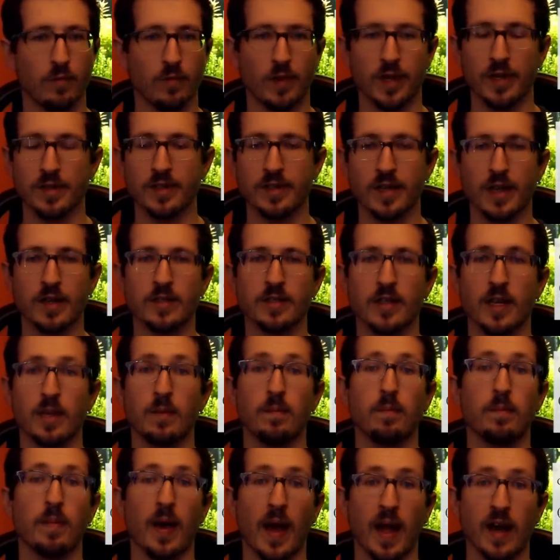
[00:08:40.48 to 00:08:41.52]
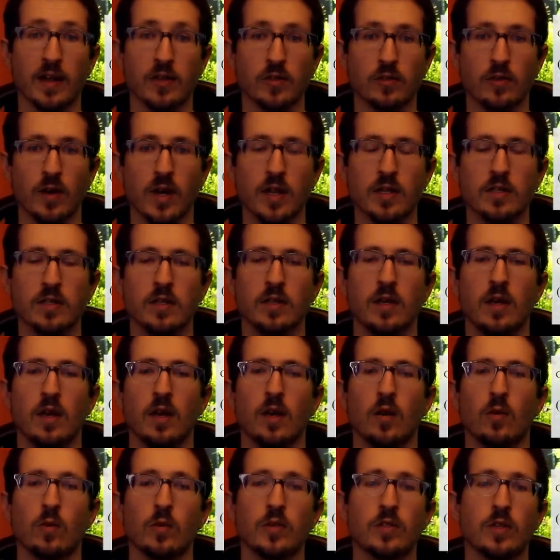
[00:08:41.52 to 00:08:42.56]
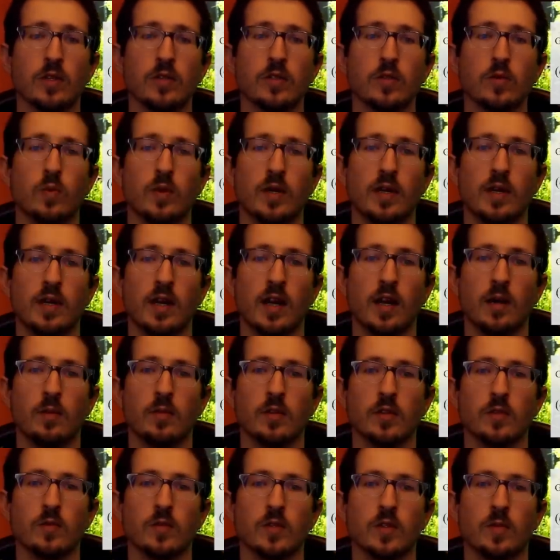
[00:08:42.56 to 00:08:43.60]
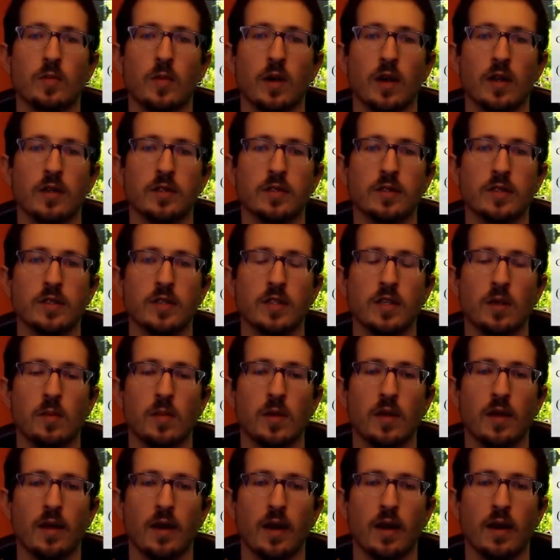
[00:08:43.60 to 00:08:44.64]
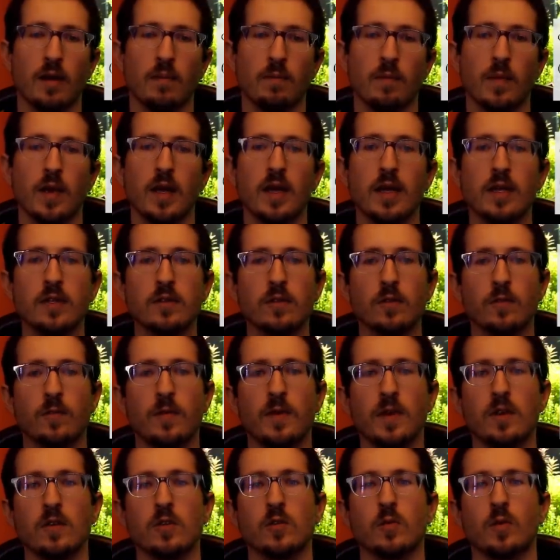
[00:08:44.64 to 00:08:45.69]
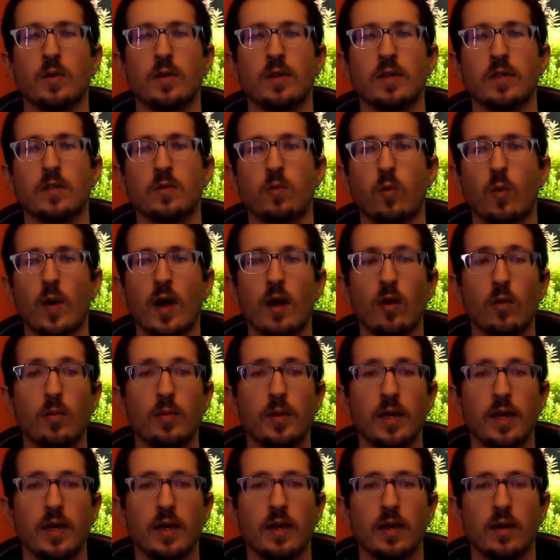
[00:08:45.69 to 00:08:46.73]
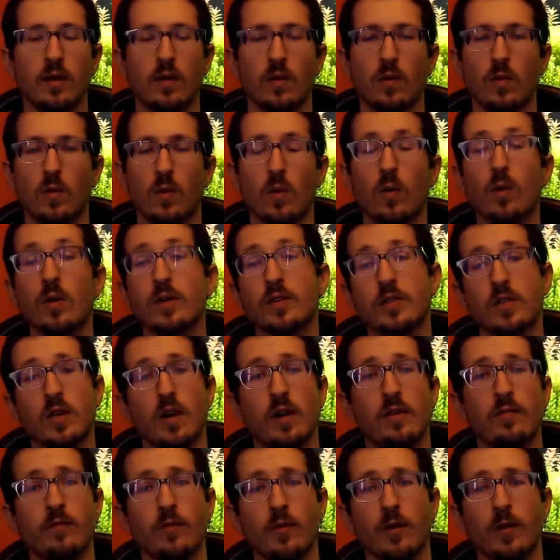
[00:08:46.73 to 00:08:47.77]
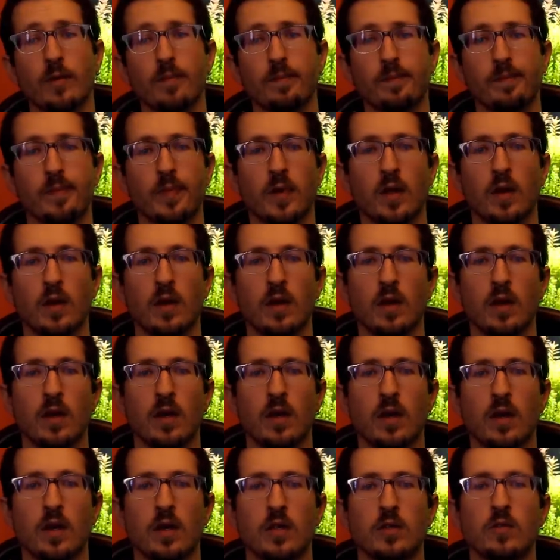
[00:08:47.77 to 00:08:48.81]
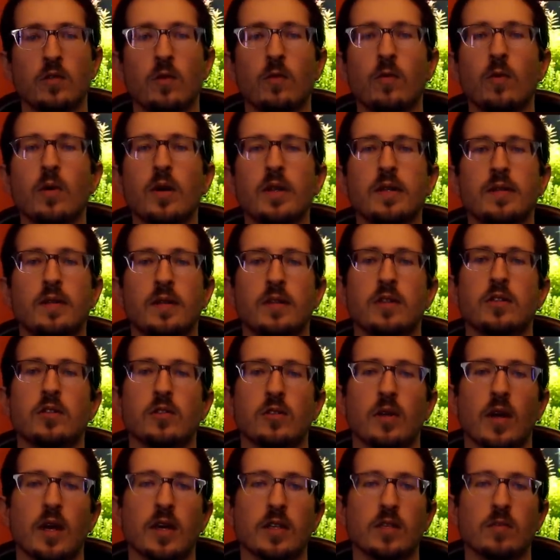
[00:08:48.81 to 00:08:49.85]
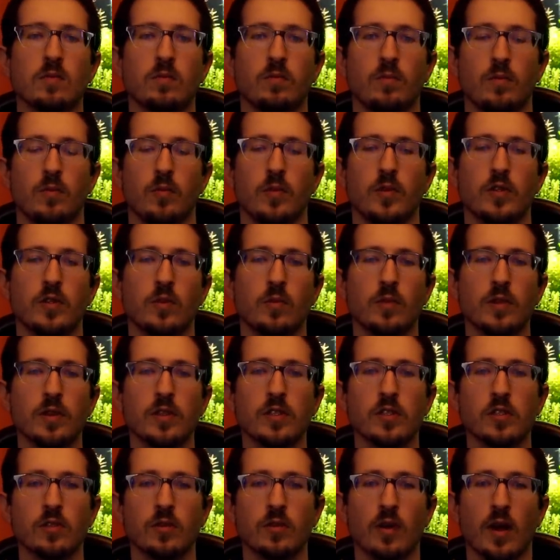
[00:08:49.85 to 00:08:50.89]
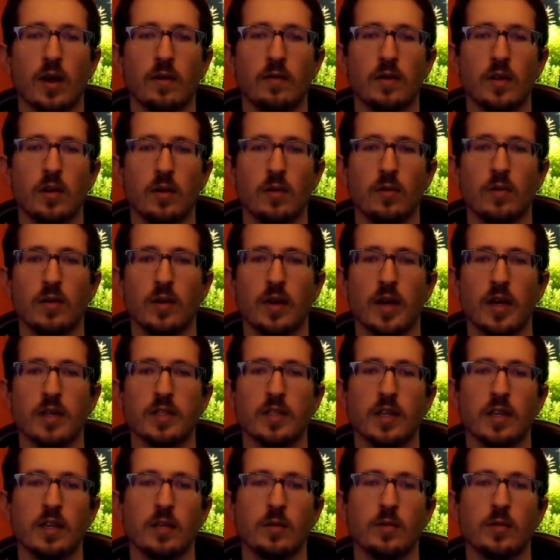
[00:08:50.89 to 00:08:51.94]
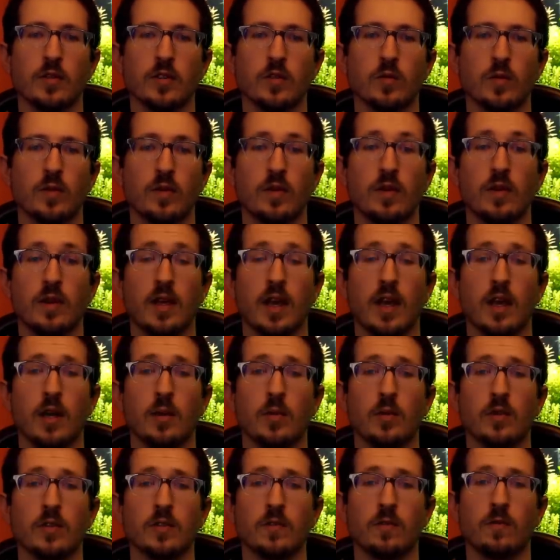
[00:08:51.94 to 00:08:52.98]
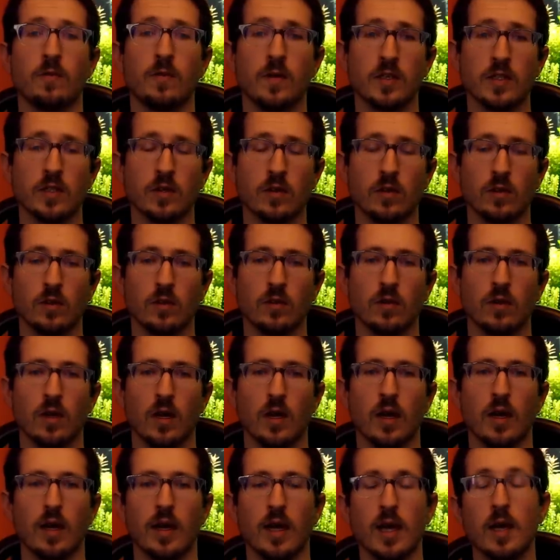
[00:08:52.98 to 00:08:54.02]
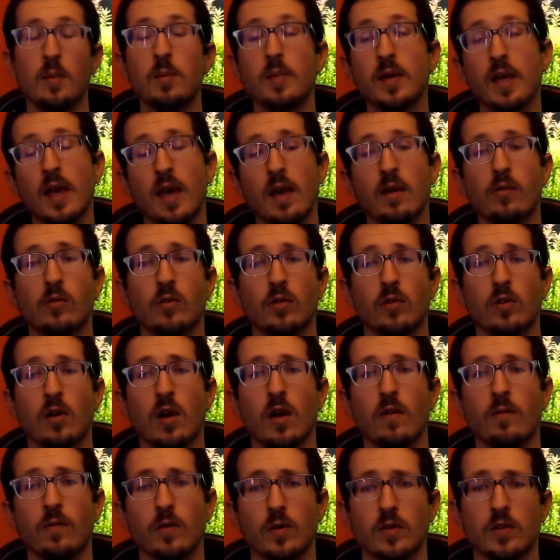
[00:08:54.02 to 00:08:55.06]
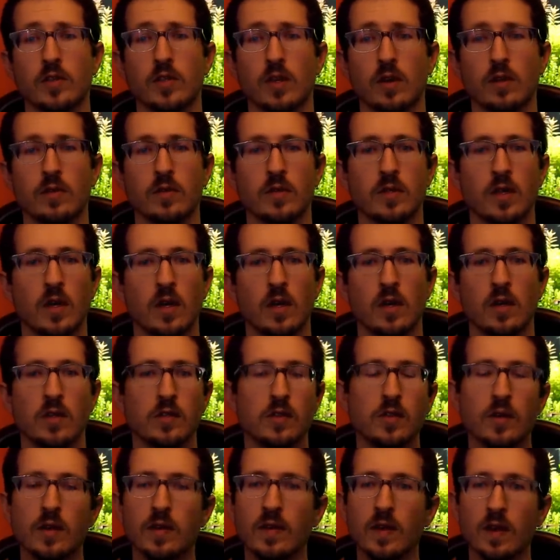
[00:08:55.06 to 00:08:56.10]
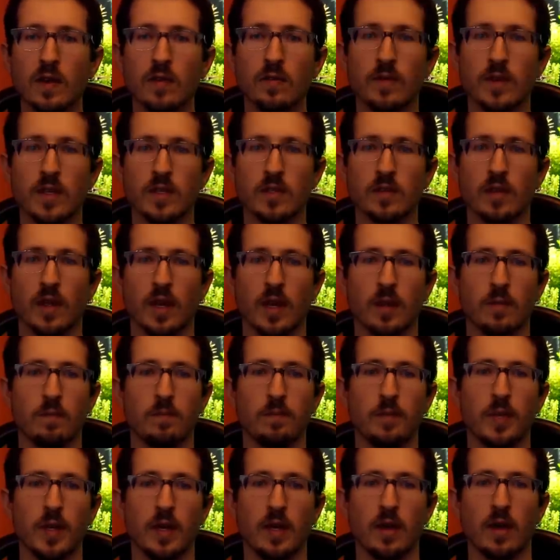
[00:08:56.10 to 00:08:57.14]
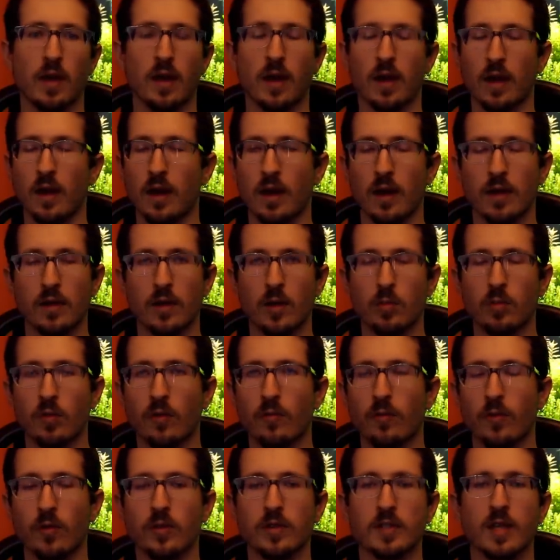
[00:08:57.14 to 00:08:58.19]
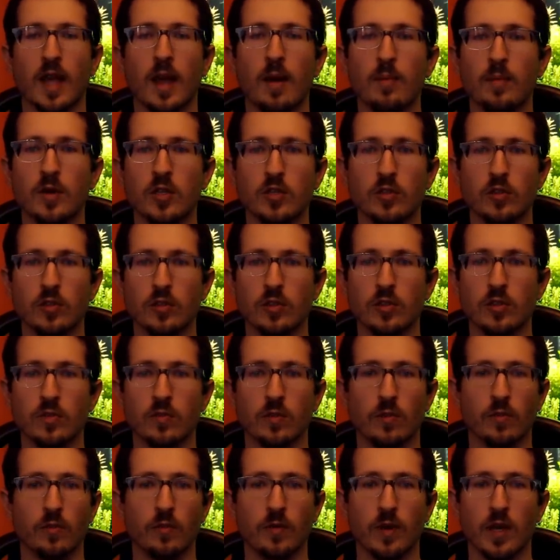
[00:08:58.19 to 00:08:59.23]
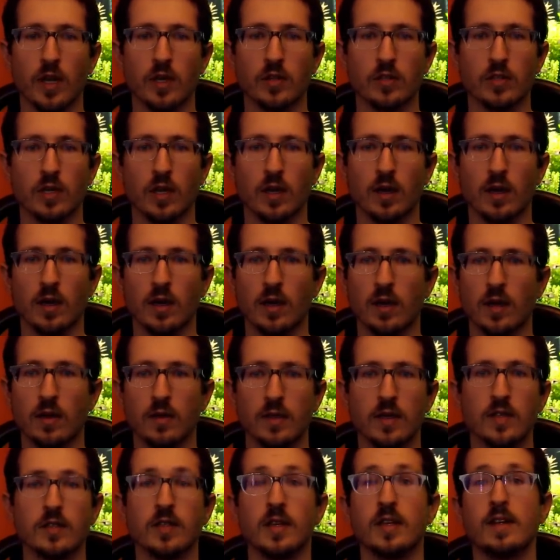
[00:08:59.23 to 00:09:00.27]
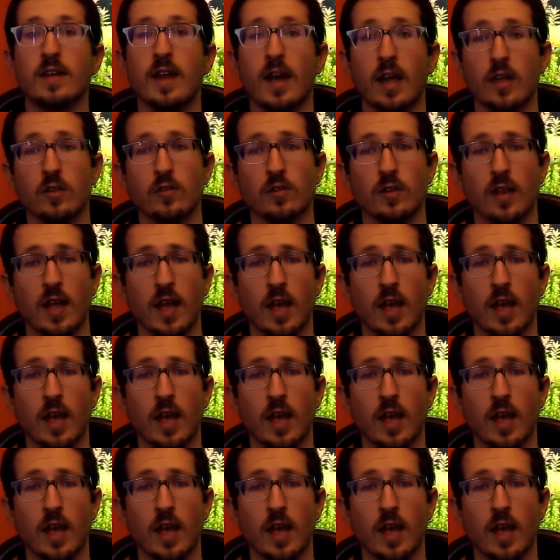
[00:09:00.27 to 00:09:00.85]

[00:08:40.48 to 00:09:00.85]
what it sounds like, bad stress, results when an animal's response to stimuli interferes with its well-being or its comfort. To avoid distress, we should really strive to euthanize animals within the animal's physical and behavioral comfort zones. So you can think of this like their preferred temperatures for fish and things like natural